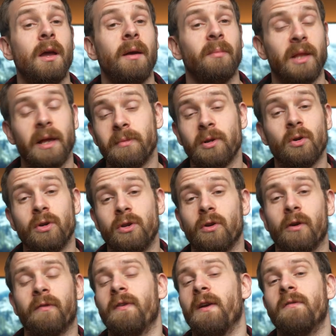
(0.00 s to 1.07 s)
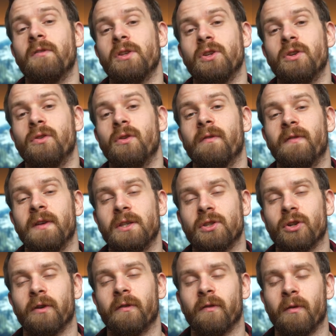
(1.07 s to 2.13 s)
But let me know your favourite new
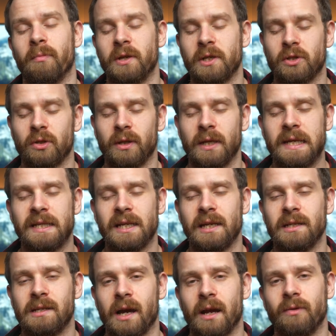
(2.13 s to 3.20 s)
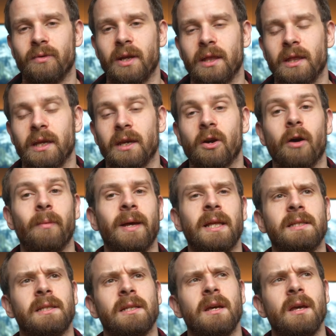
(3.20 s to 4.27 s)
feature from this release down in the
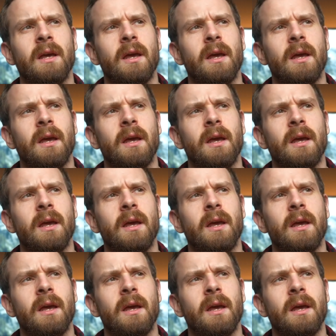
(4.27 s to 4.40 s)
comments.